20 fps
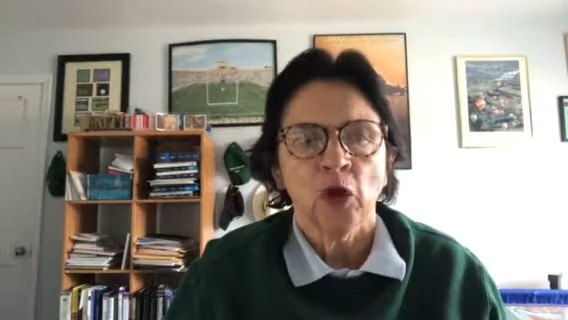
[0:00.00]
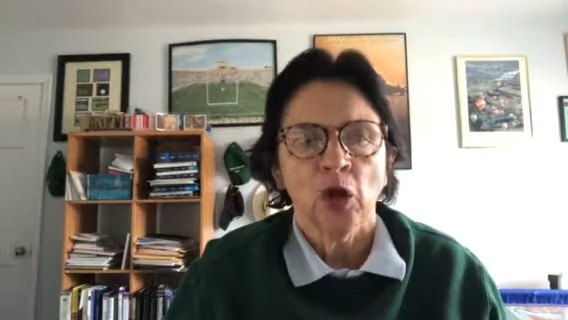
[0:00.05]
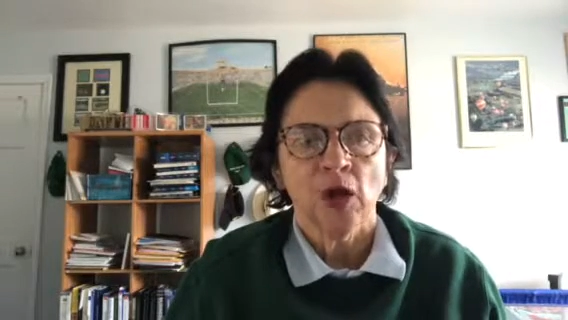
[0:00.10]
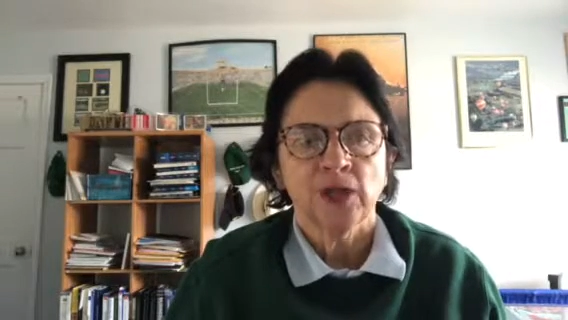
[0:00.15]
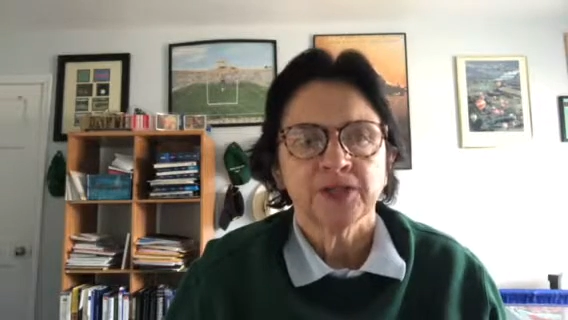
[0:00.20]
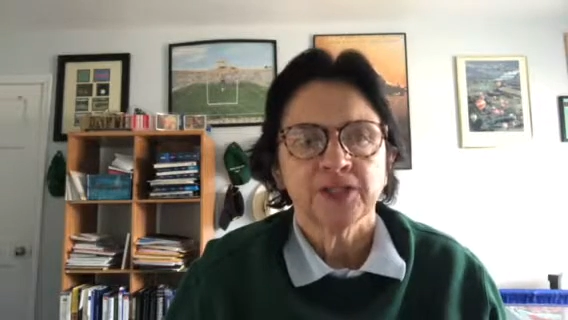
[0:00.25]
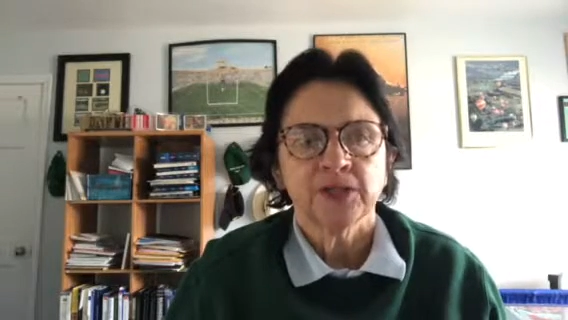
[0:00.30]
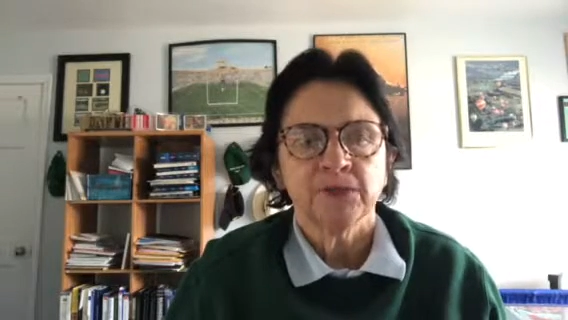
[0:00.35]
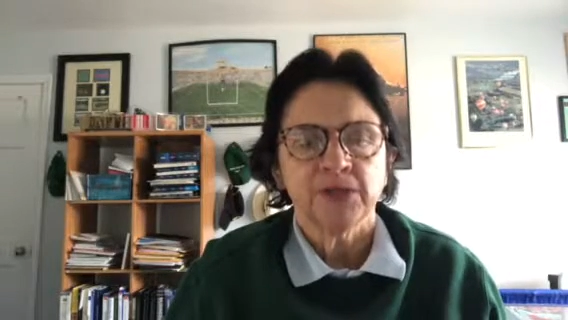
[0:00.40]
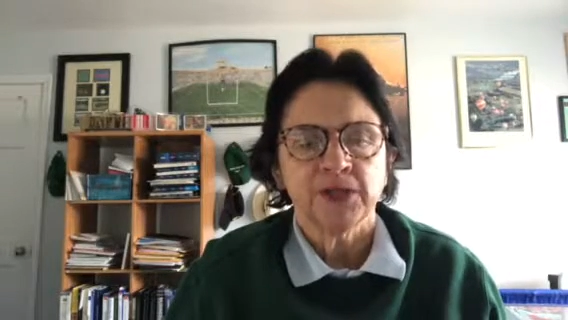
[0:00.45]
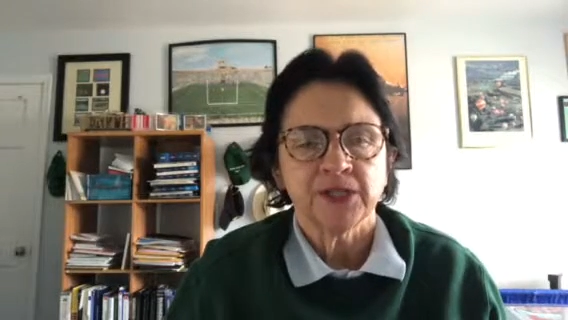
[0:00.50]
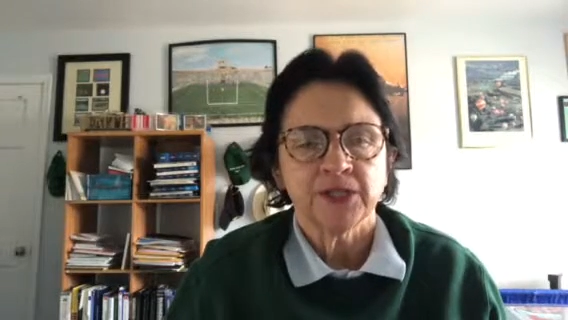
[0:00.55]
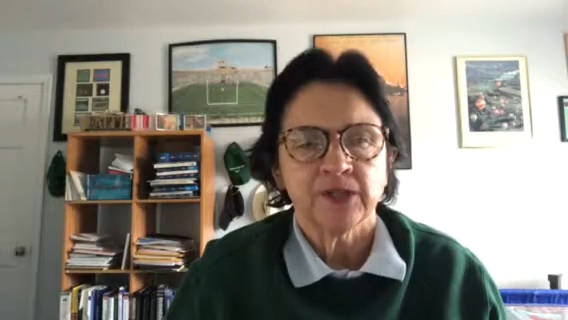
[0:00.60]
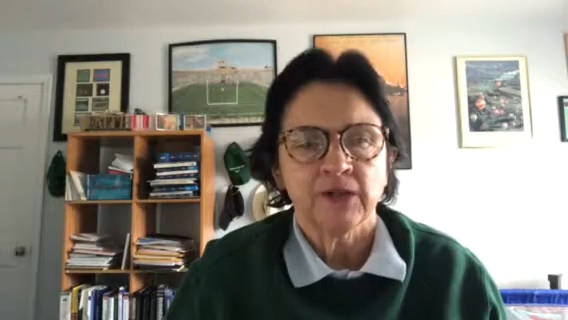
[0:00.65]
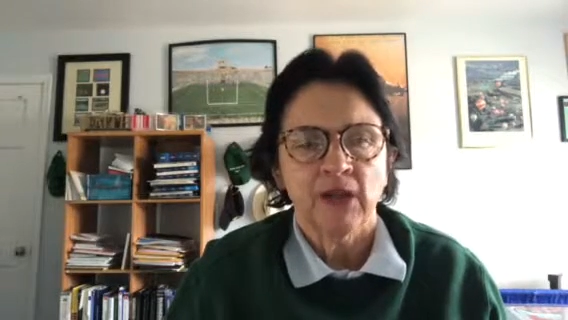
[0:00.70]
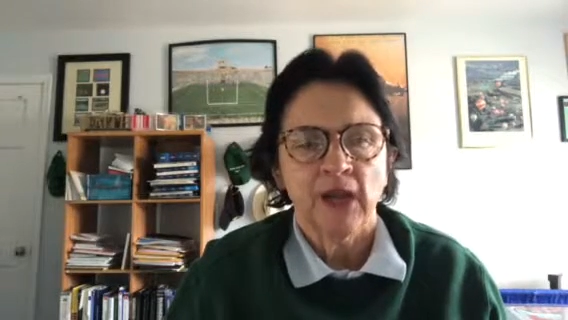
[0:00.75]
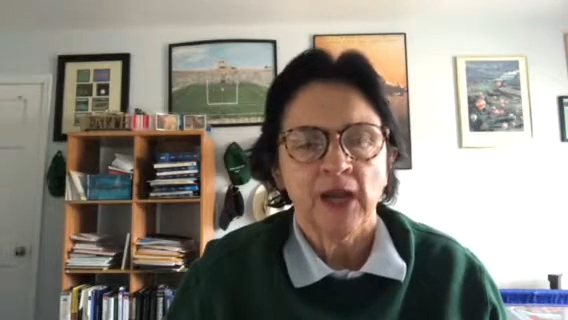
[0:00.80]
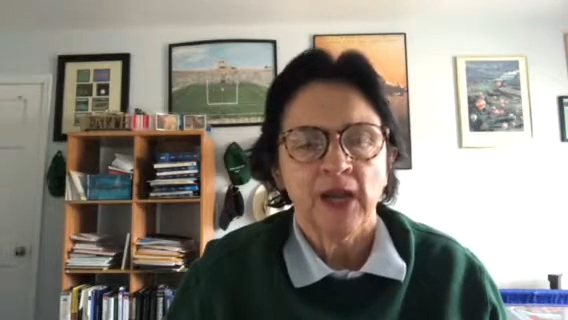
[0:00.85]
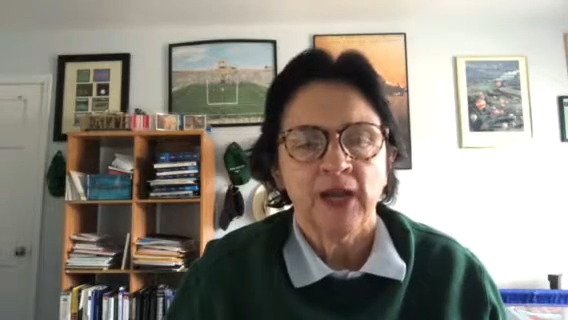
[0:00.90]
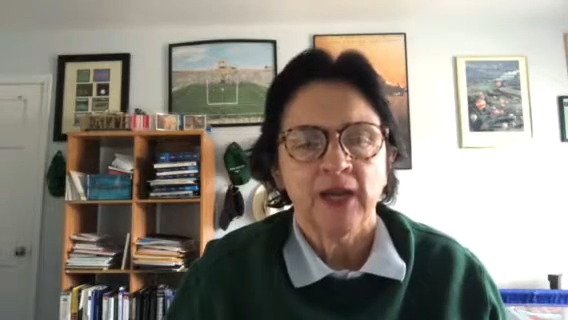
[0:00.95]
lost,
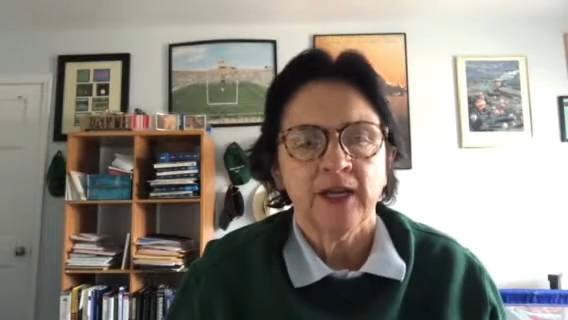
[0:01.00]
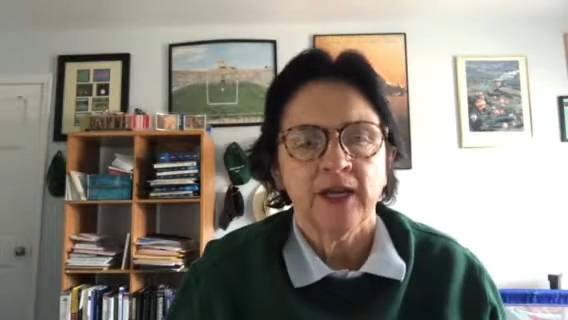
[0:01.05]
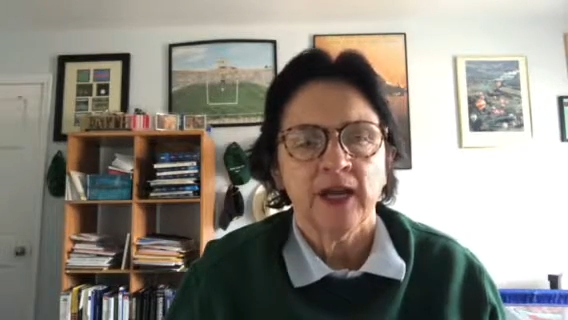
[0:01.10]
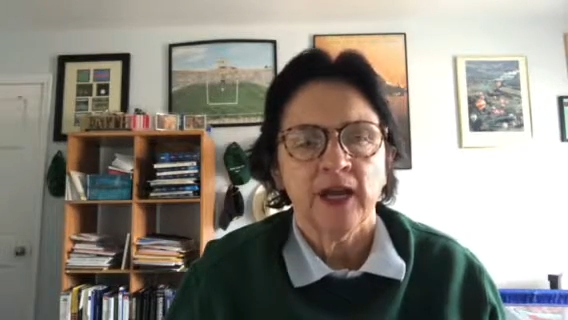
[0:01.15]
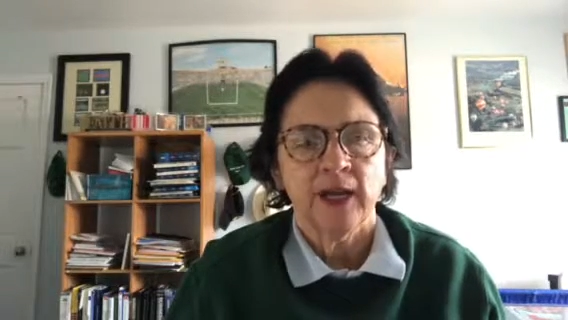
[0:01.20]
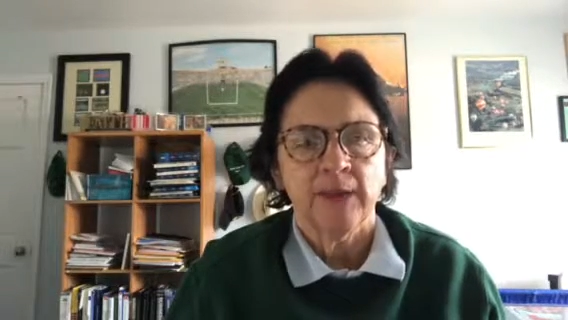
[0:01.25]
mislaid,